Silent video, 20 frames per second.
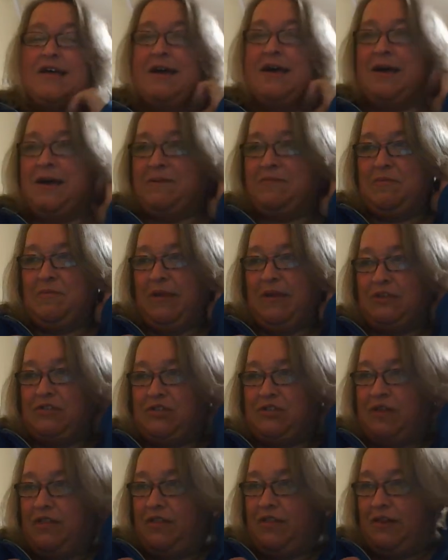The man
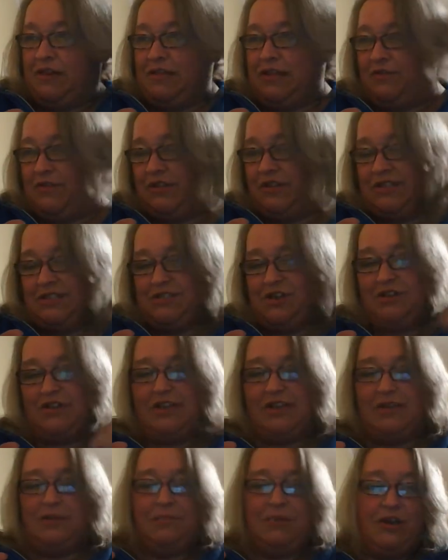she's fallen in love with isn't all
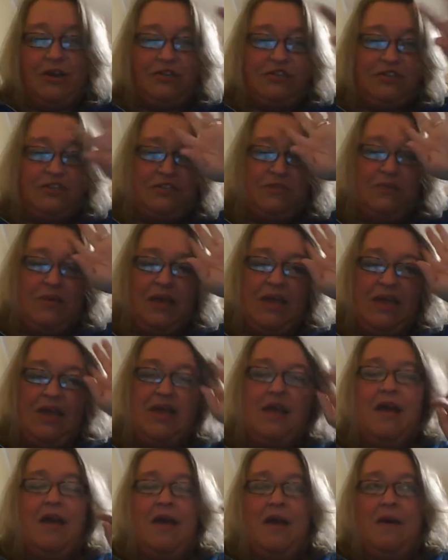he appears to
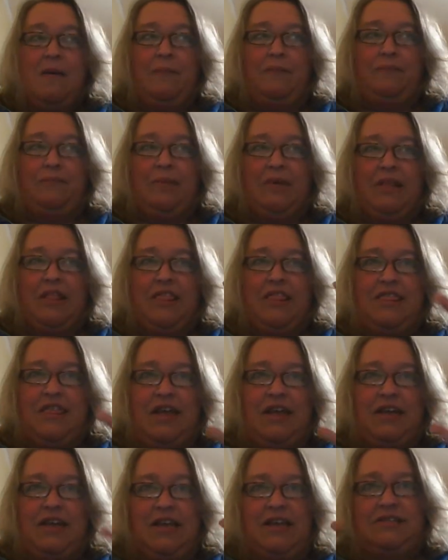be, but
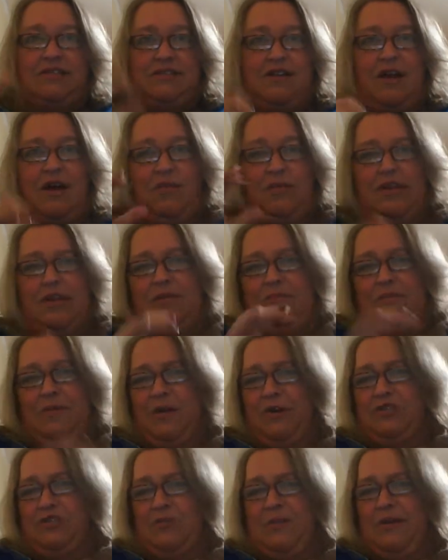then he's not what he
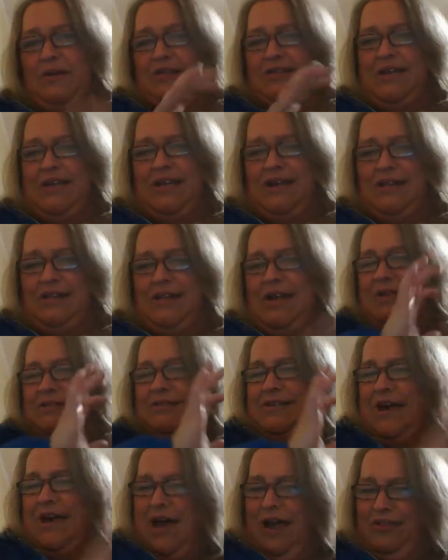appears to be at second
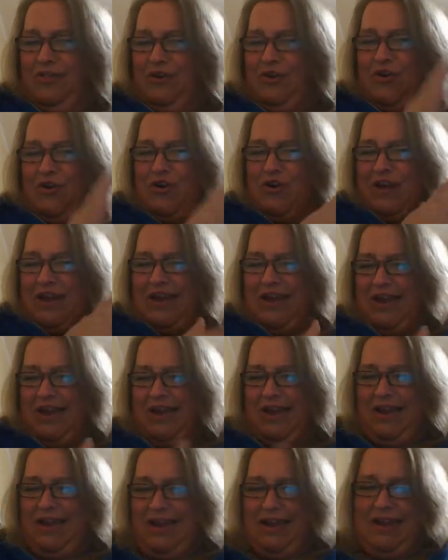glance either.
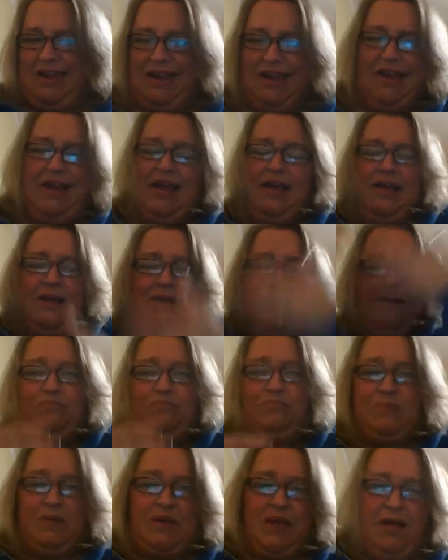He
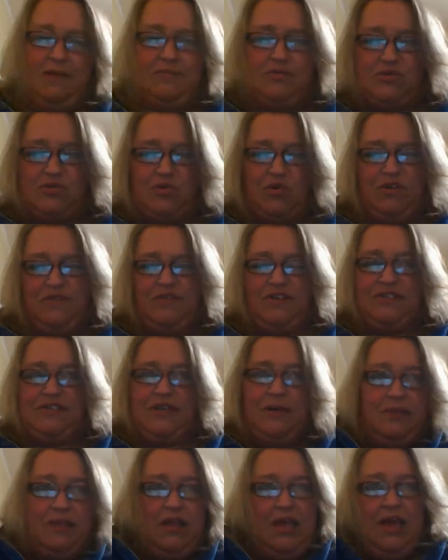becomes sort of a
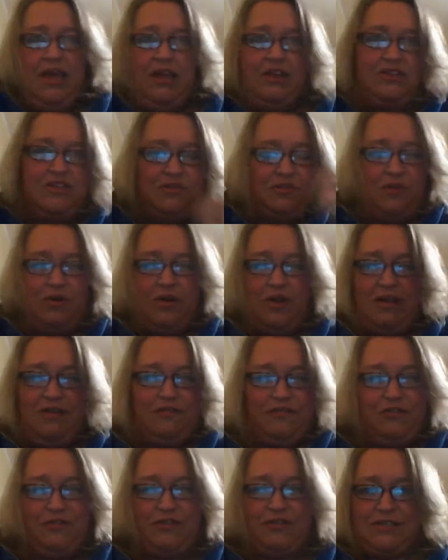double agent
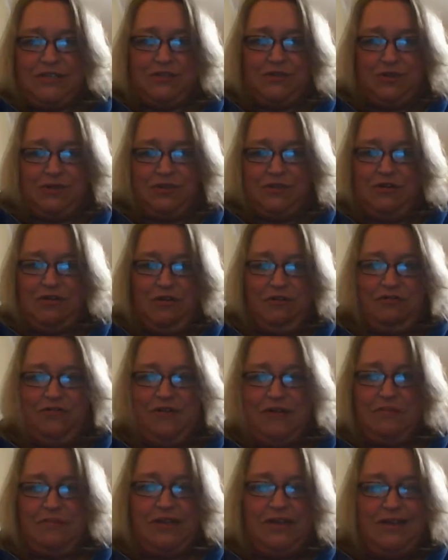working for the sisters and their
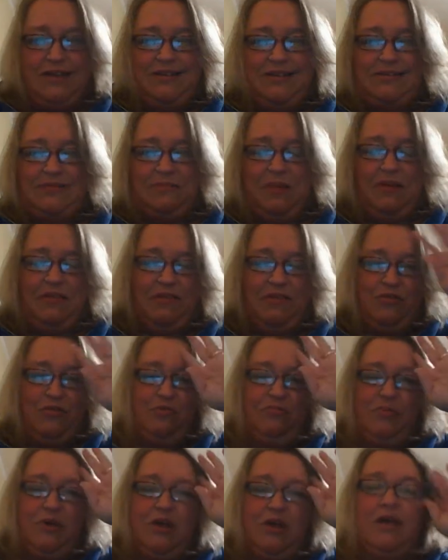families by the
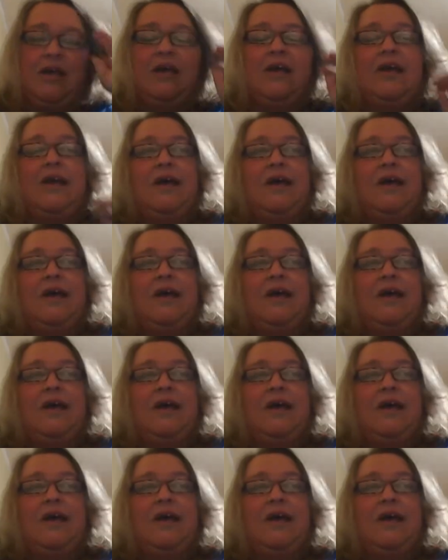third book.